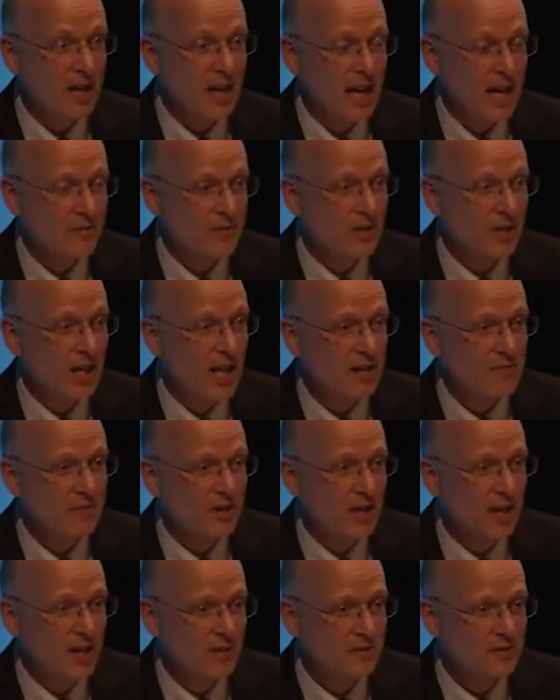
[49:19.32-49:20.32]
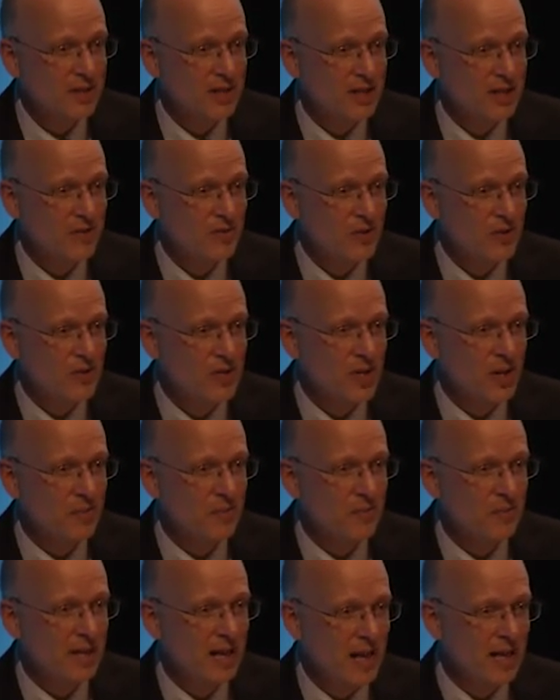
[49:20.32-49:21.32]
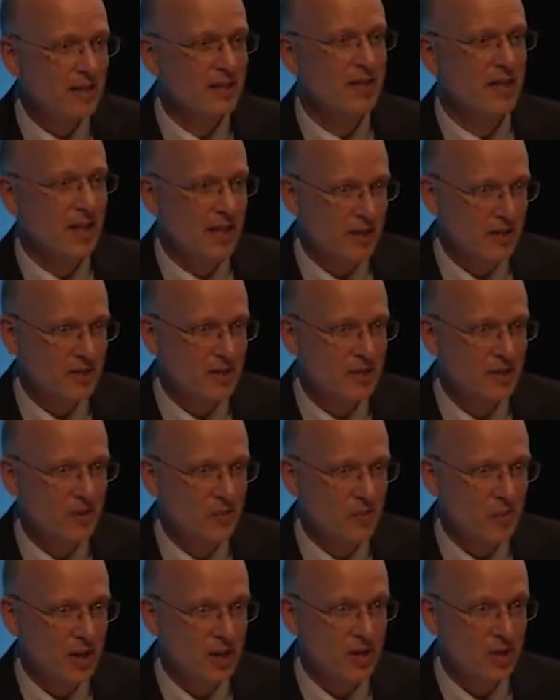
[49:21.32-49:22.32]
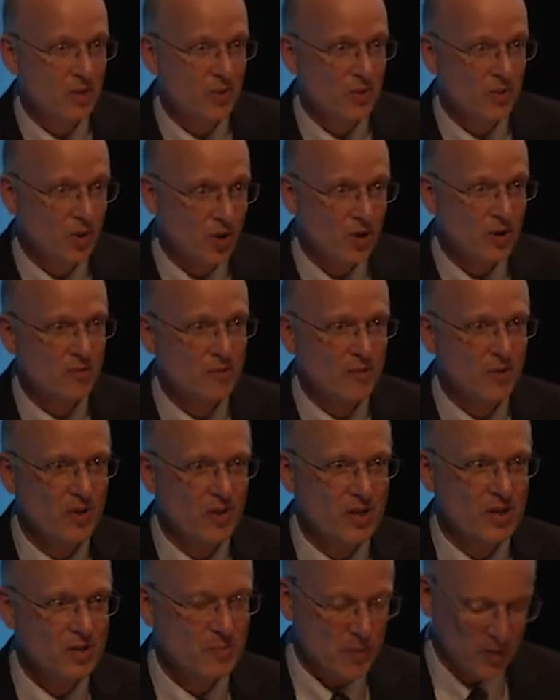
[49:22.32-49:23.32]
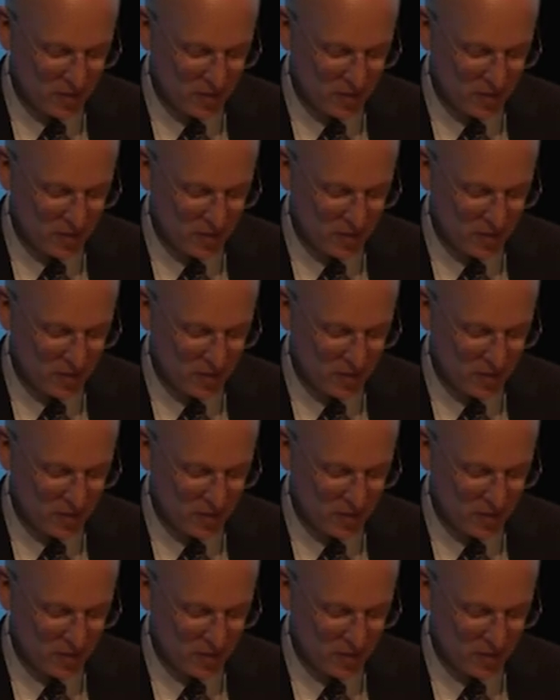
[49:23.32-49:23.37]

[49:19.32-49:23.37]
afterlife enough to give you some context when you look for these